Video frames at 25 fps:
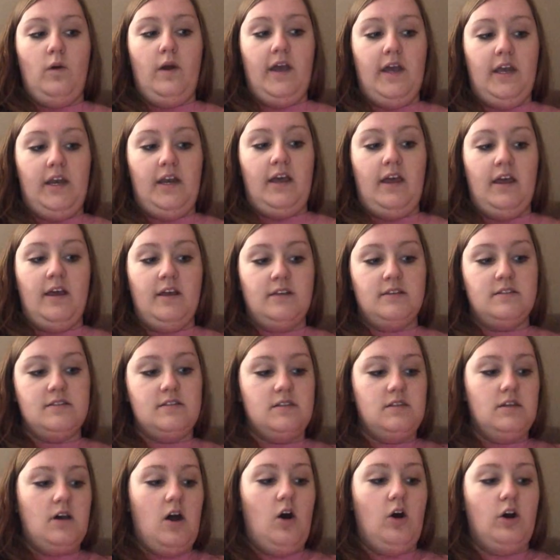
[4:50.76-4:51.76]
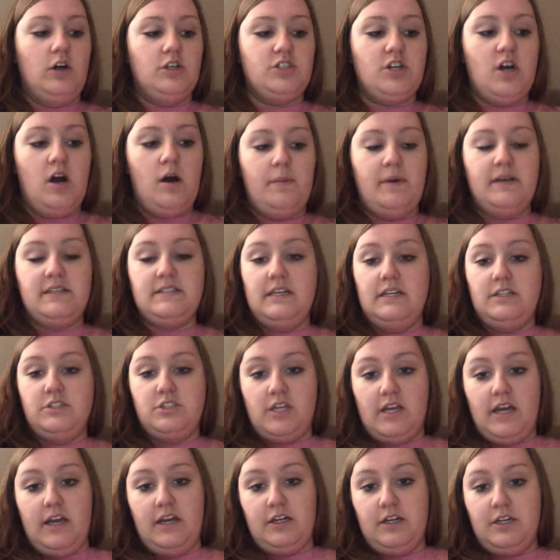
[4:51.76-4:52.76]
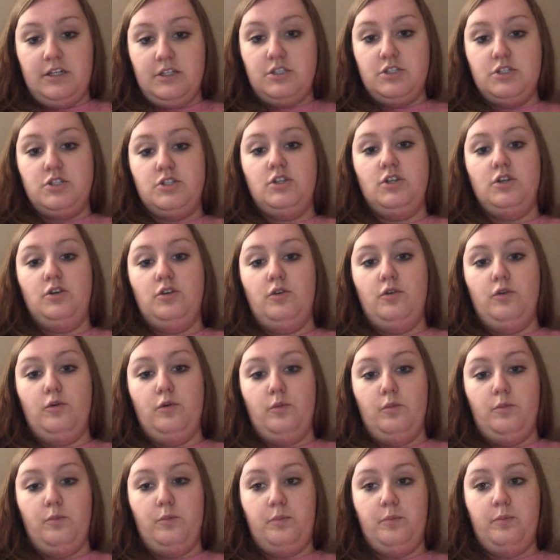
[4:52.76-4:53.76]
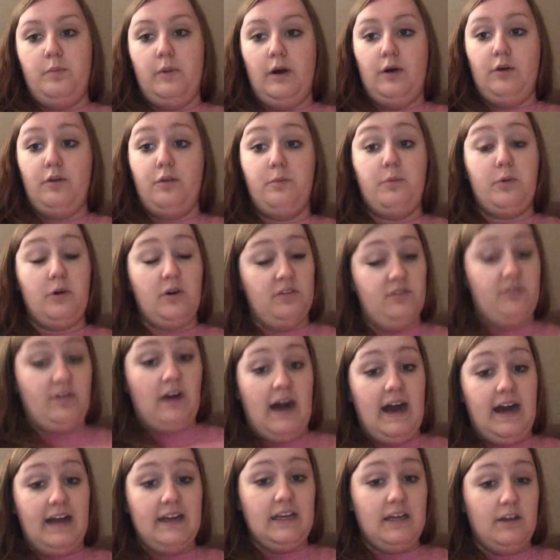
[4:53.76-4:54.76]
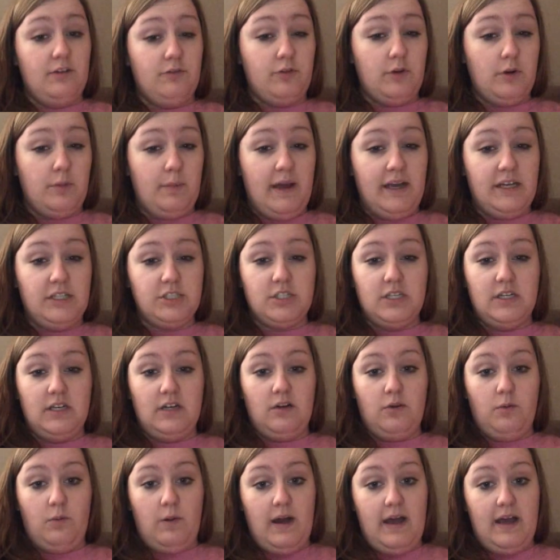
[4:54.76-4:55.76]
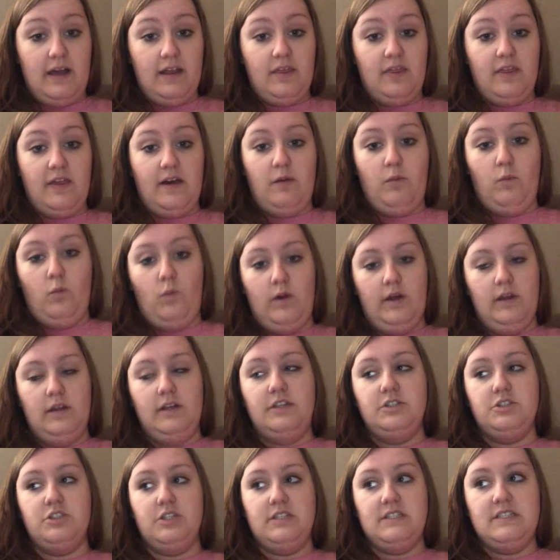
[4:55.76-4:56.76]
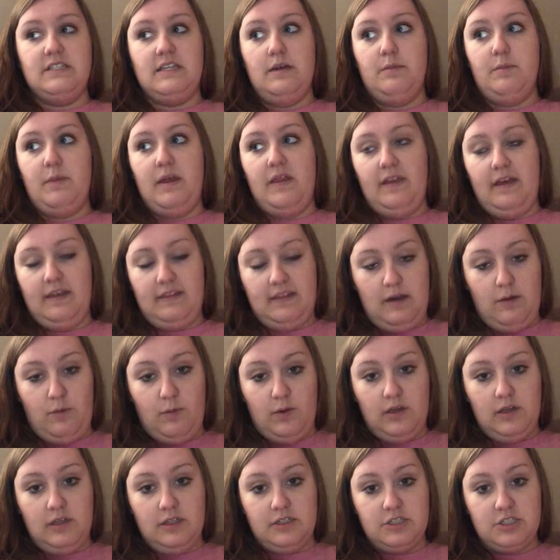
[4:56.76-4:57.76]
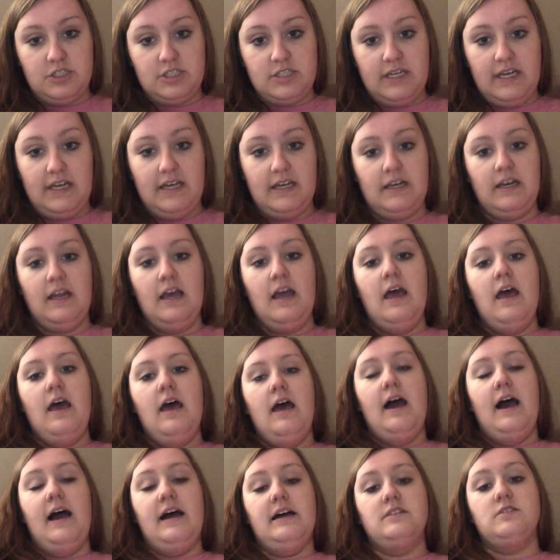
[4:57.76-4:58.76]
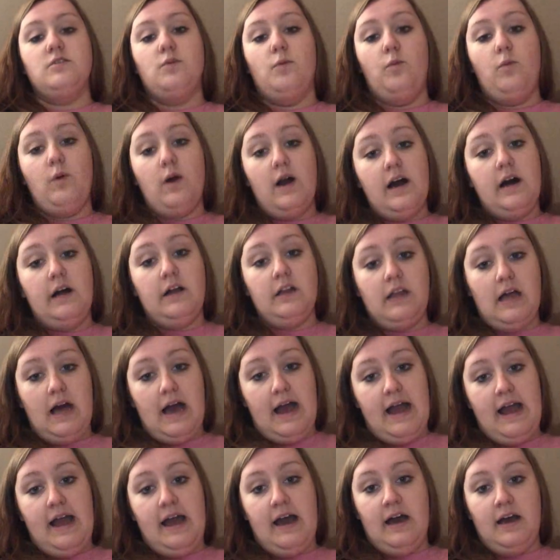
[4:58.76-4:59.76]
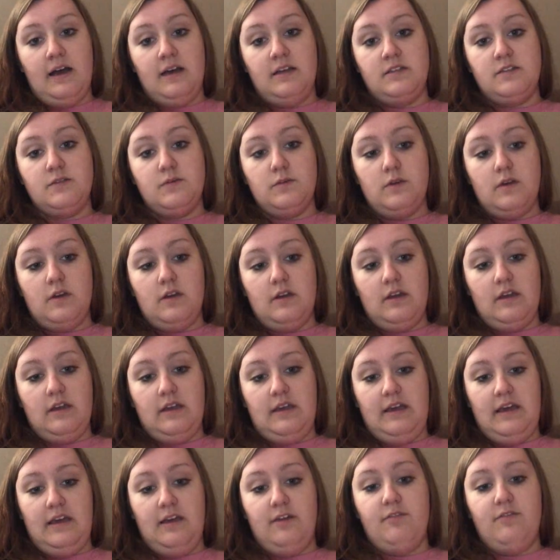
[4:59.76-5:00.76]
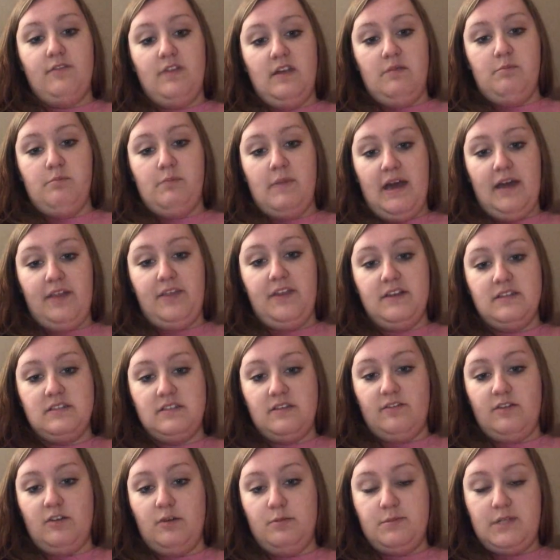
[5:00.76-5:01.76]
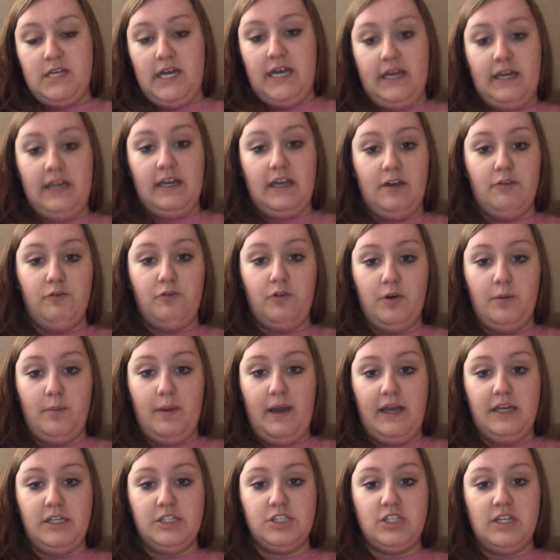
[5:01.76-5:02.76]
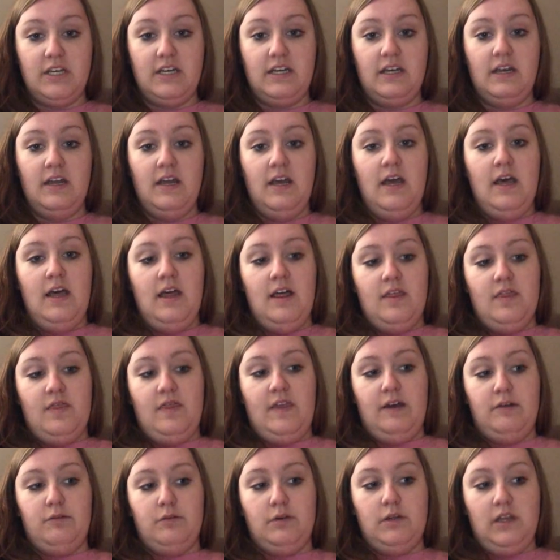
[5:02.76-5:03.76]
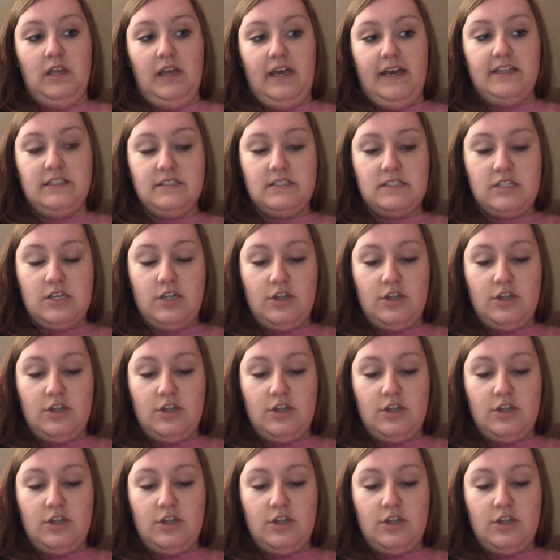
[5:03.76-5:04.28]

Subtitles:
it is our job as educators to both provide information in a way that will interest them and that they will understand, as well as give them methods of obtaining information that relates